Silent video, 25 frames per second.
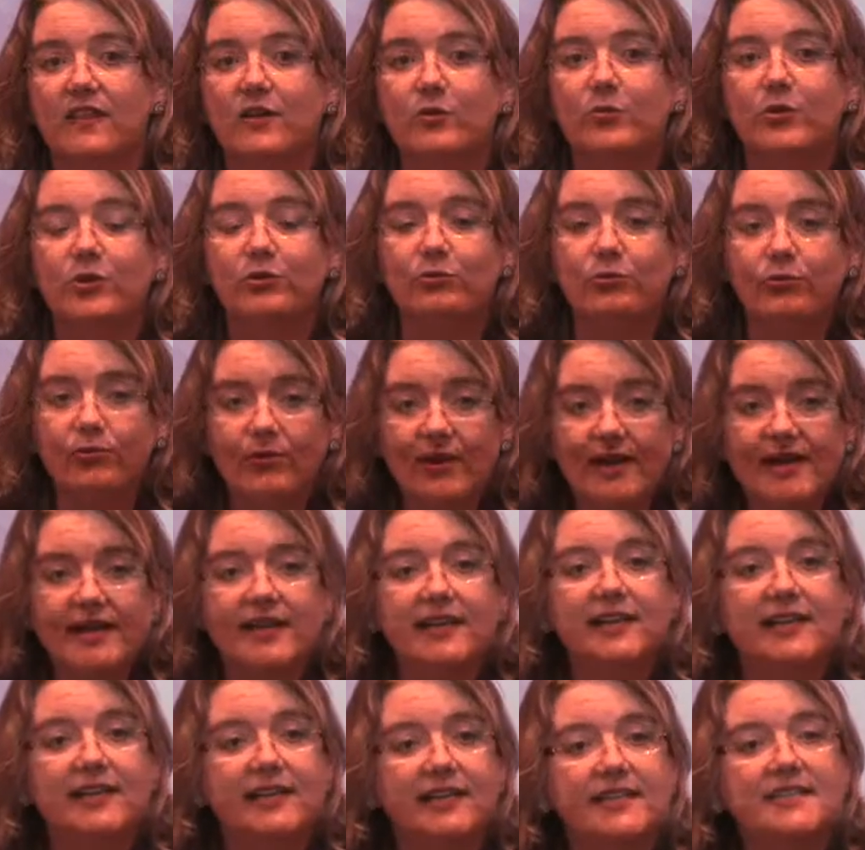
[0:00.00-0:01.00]
that we
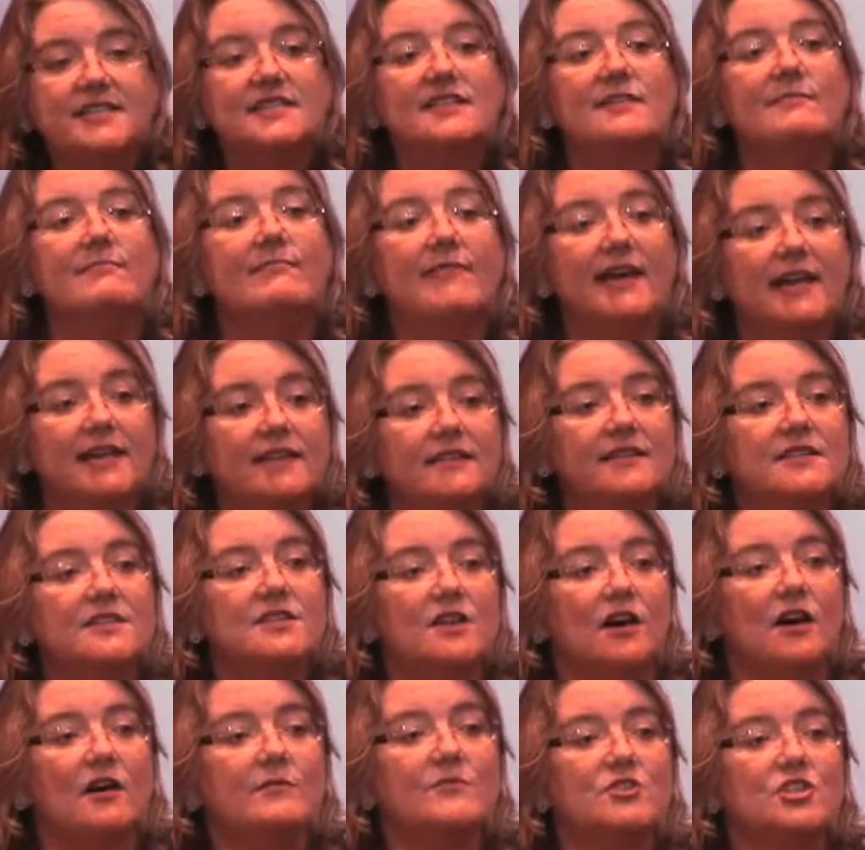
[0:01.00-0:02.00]
really need to make the
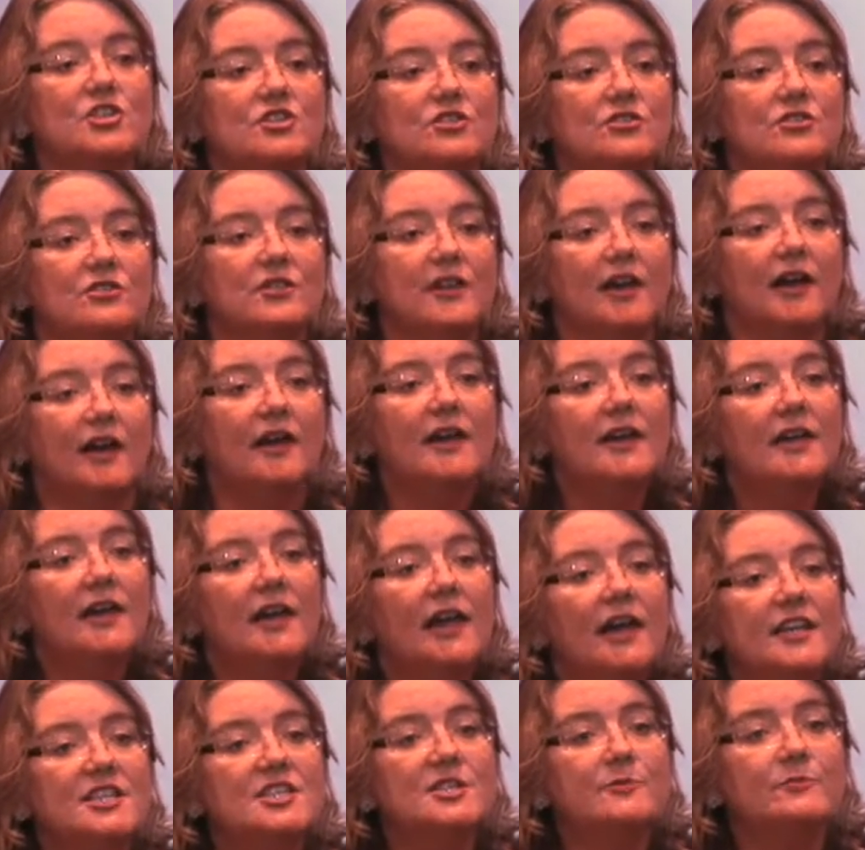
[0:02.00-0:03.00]
time to do that
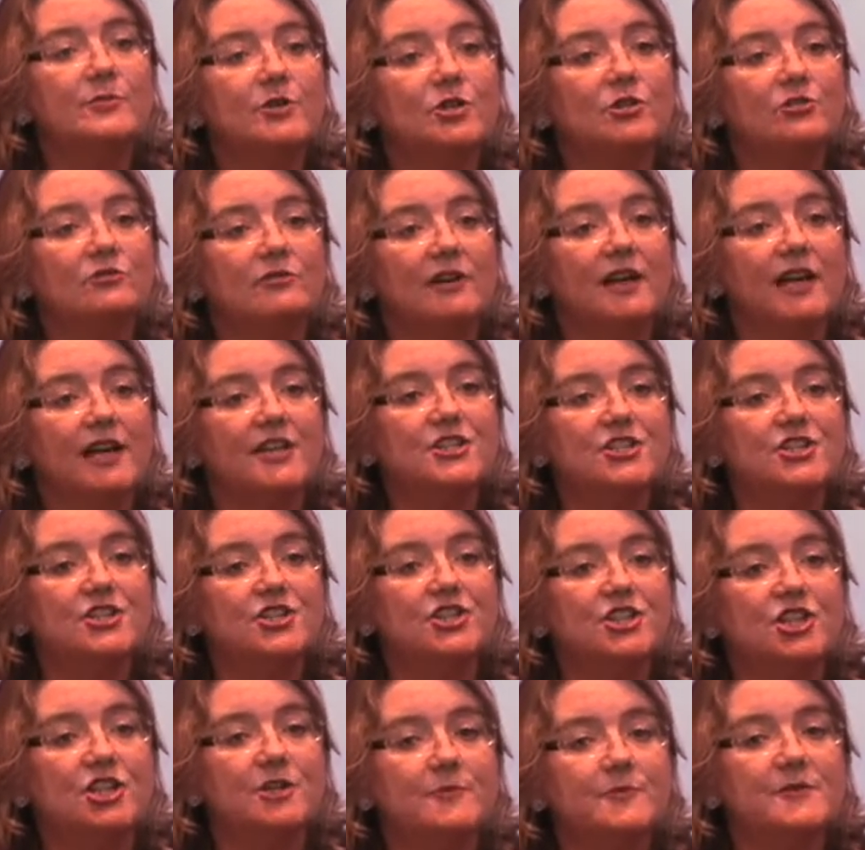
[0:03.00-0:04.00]
and to build
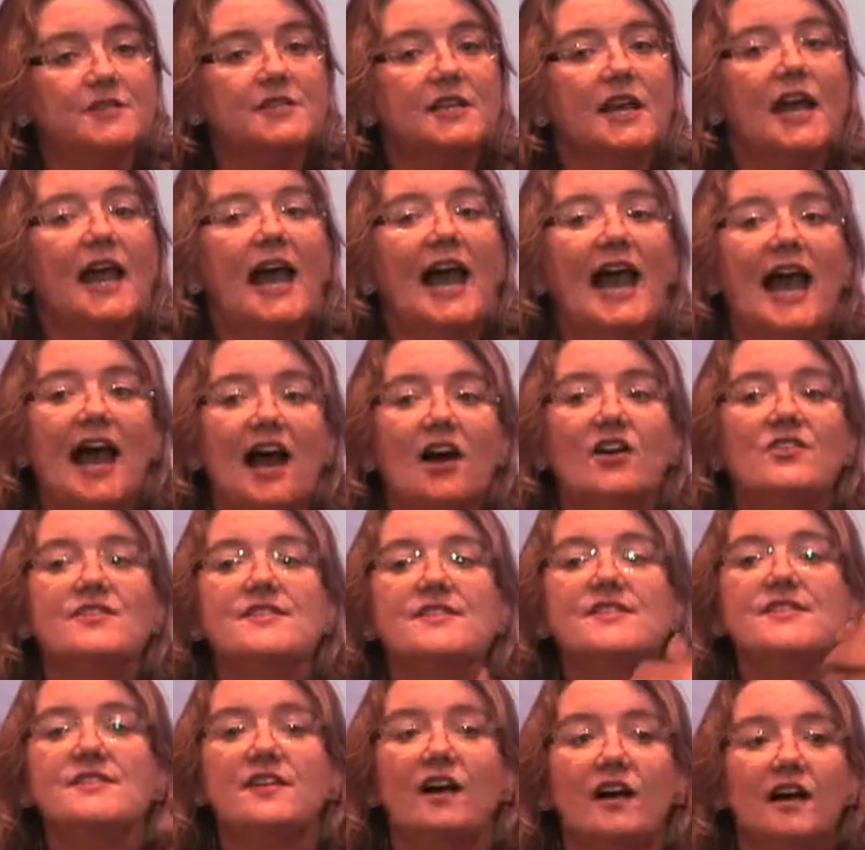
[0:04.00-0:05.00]
relationships
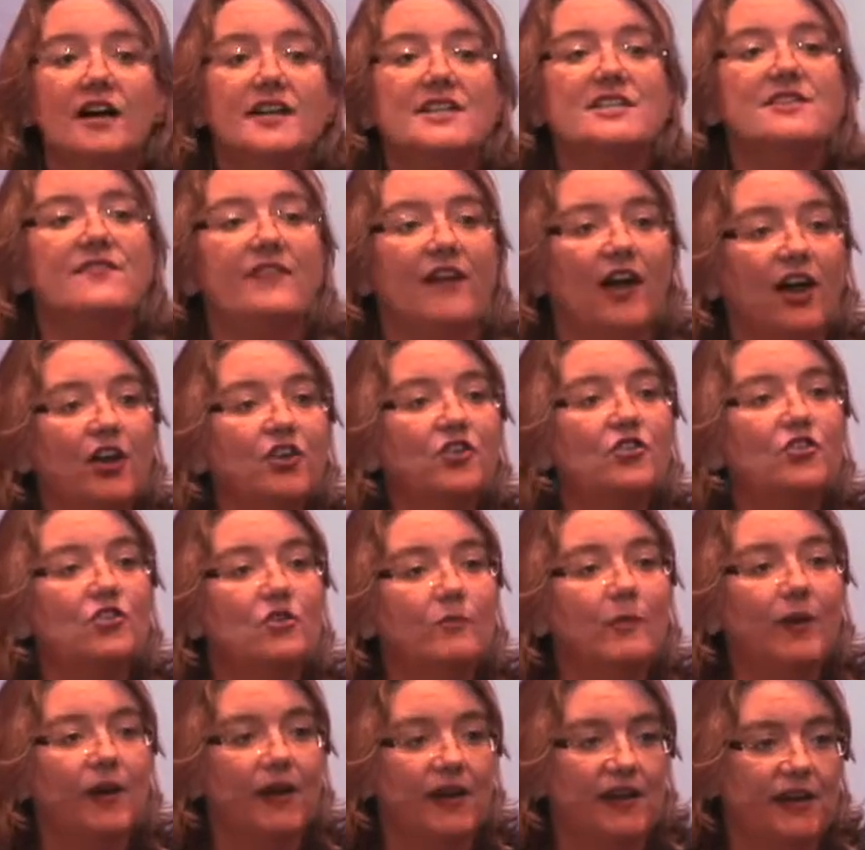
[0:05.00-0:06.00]
outside of our
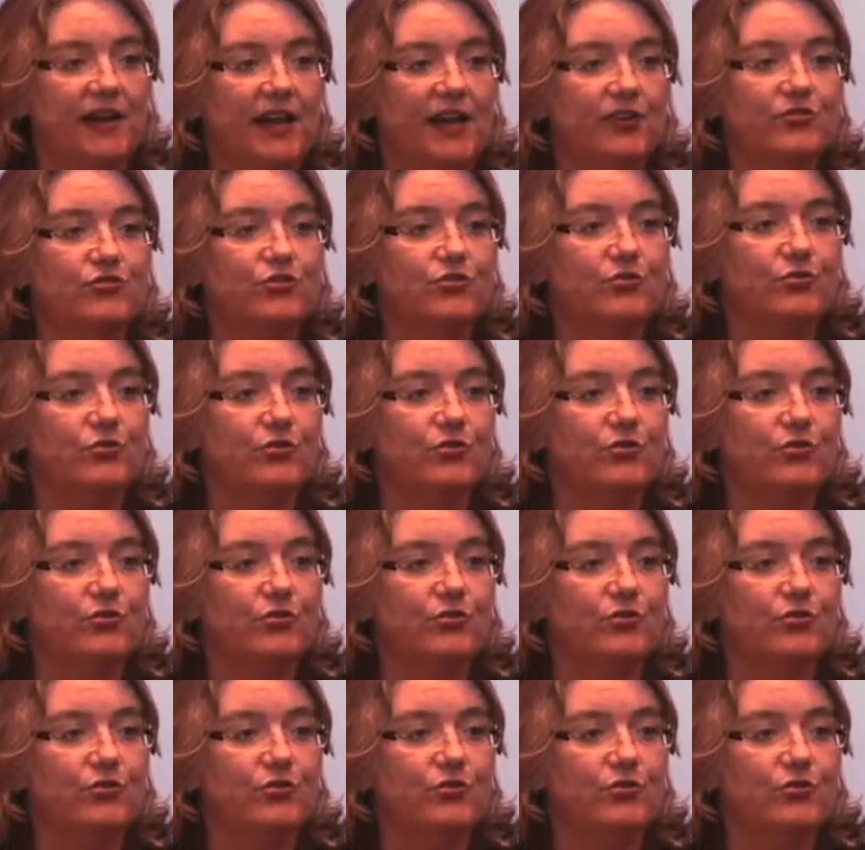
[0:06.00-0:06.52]
normal and natural